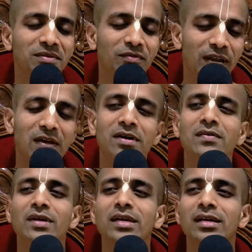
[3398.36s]
whenever
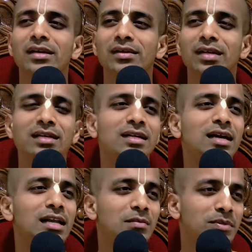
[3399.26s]
we needed
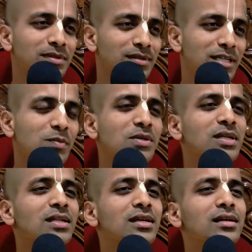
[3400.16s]
help,
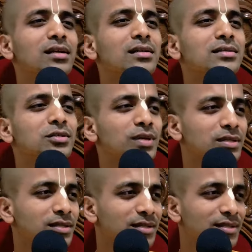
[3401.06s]
especially in the critical
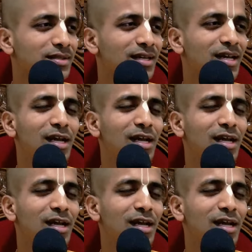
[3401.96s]
situations,